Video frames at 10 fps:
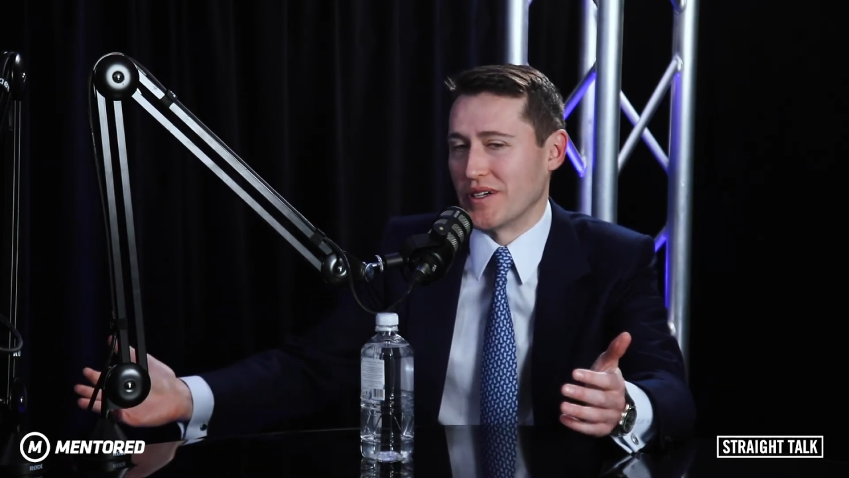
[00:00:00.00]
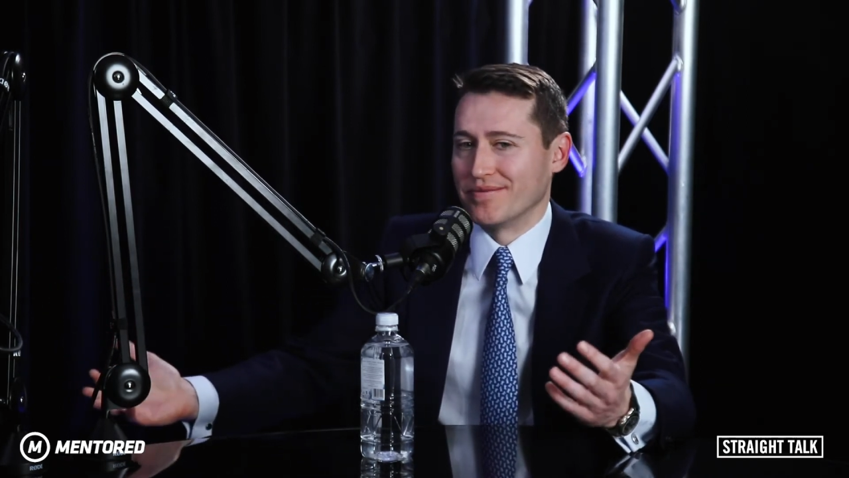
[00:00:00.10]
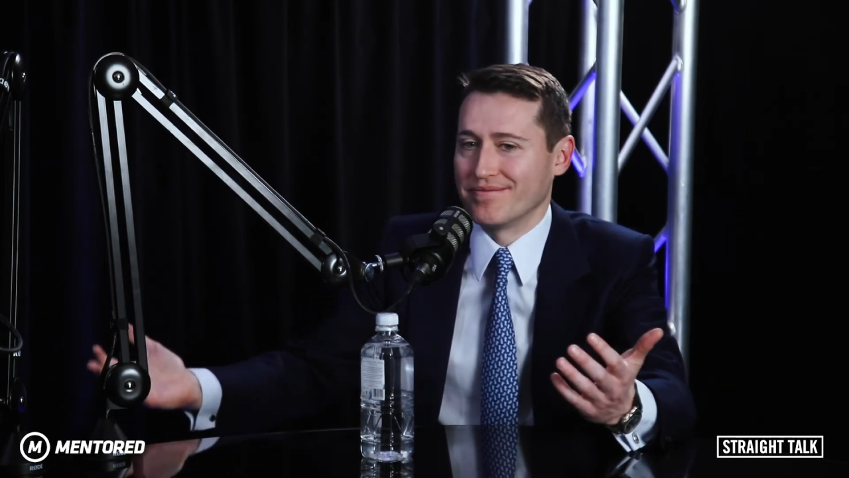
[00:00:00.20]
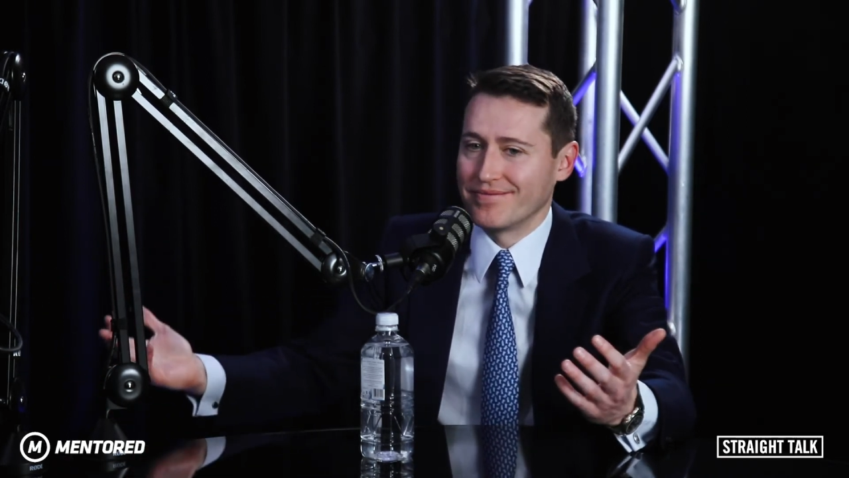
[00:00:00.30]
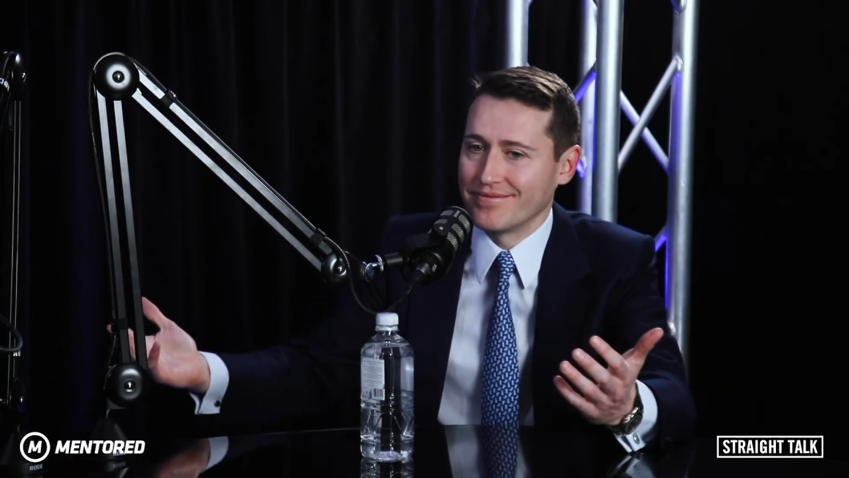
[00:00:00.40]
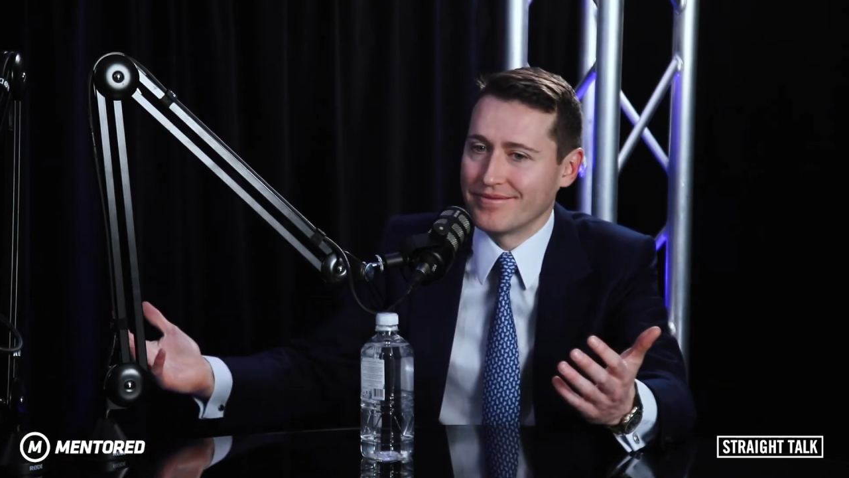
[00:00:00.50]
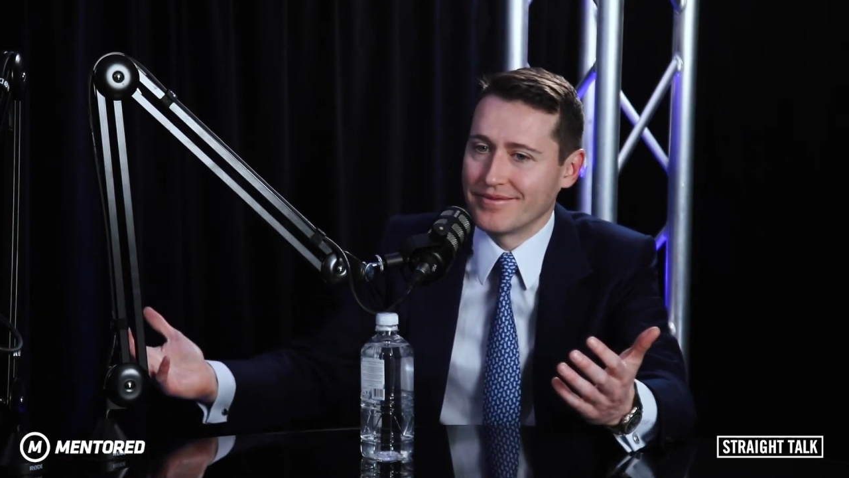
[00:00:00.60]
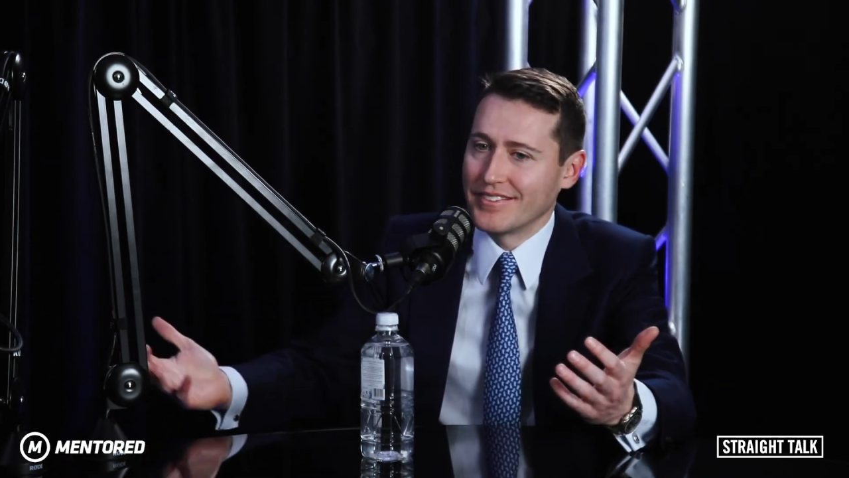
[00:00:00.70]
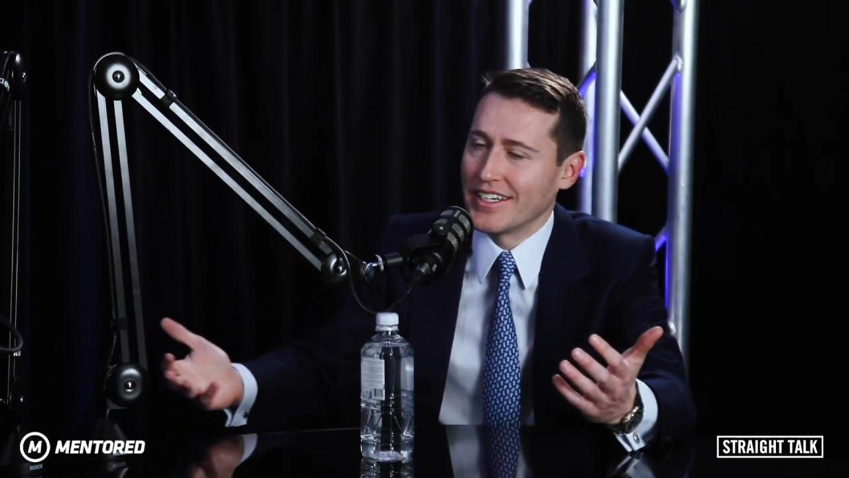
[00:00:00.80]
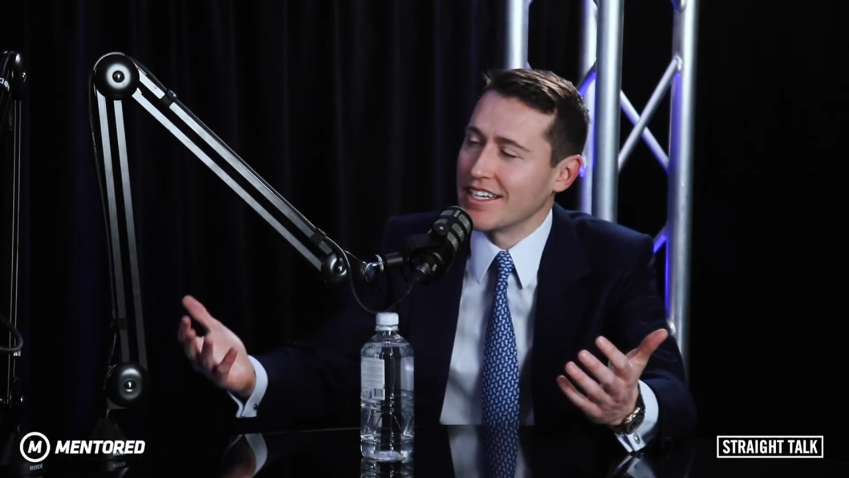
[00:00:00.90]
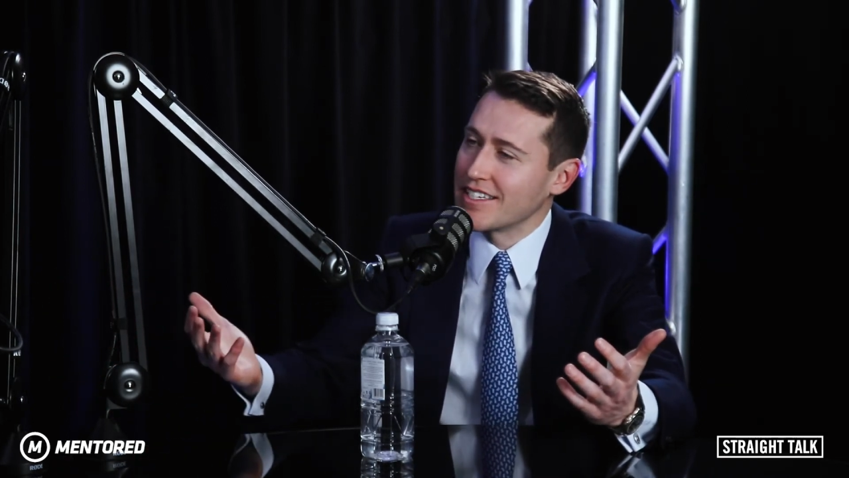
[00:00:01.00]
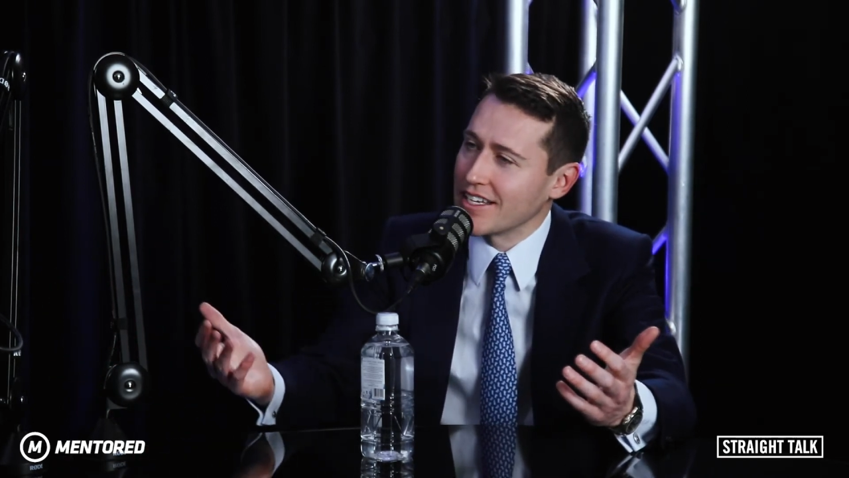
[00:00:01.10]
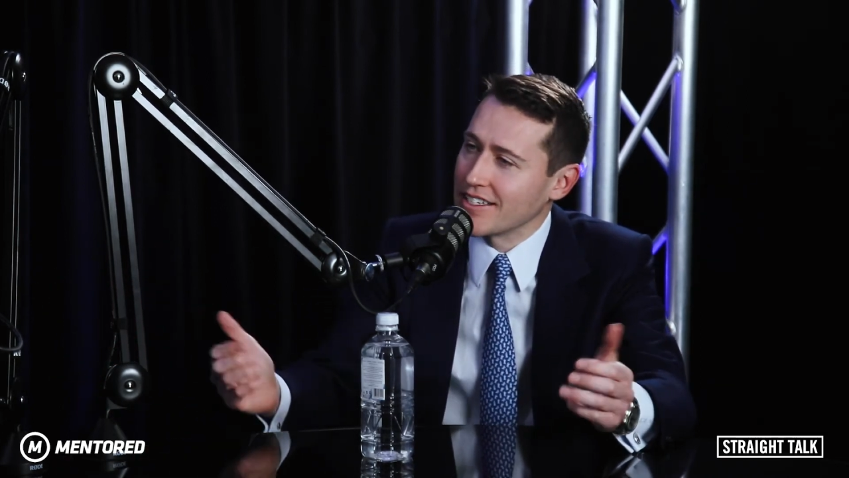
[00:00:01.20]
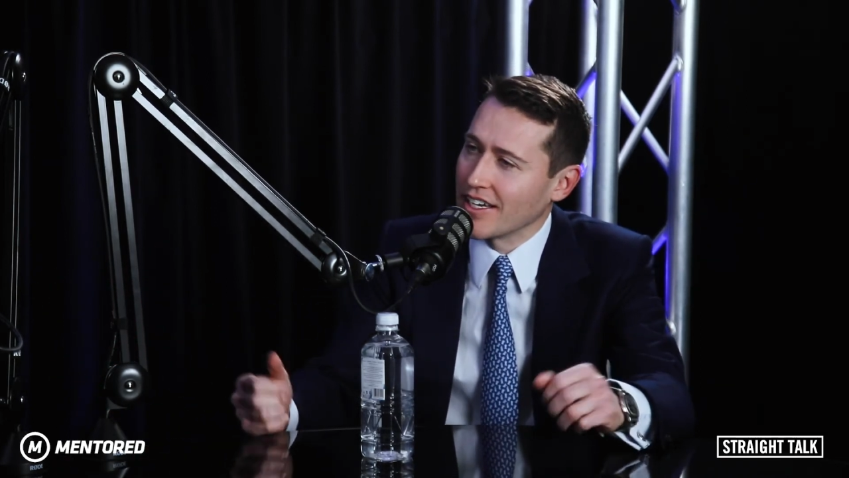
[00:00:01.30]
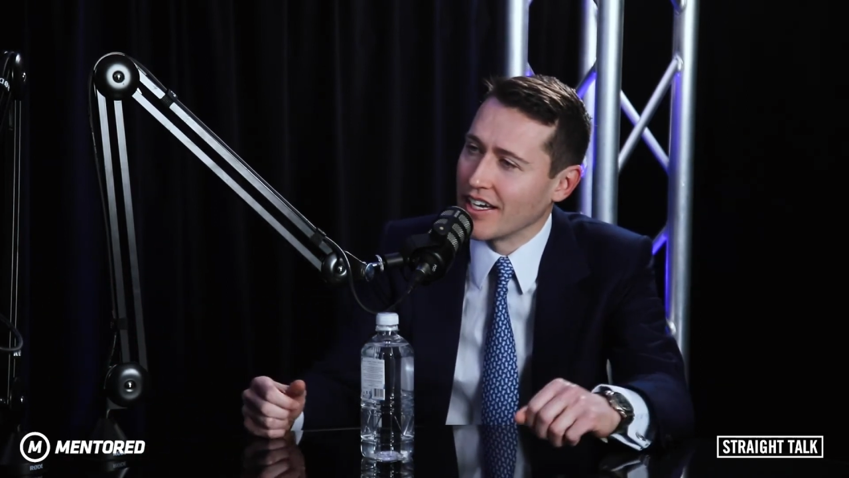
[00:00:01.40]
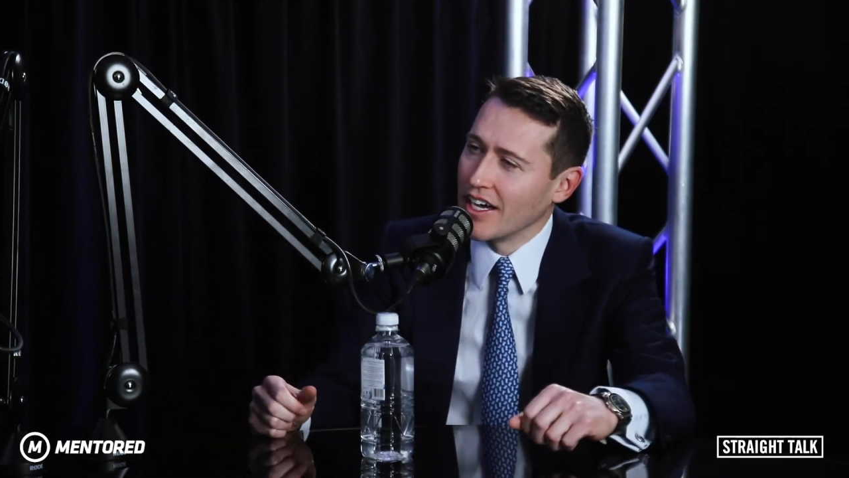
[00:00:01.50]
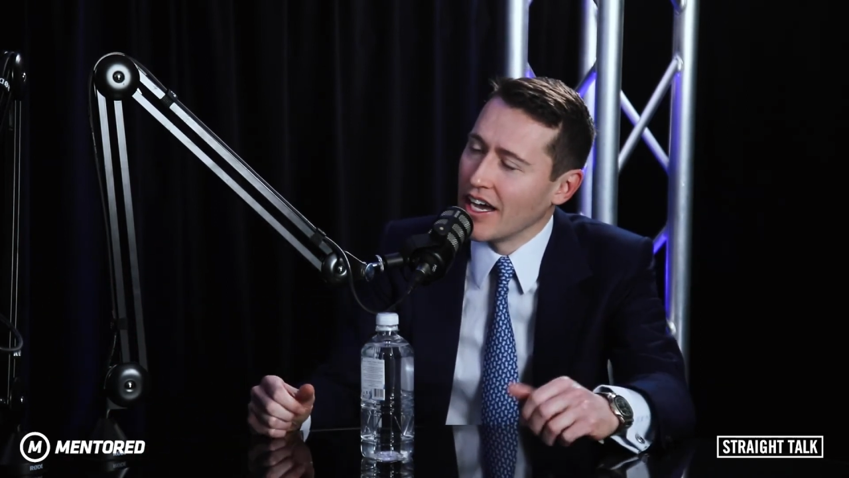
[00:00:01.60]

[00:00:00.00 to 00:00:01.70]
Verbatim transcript: but so it's easy. yeah.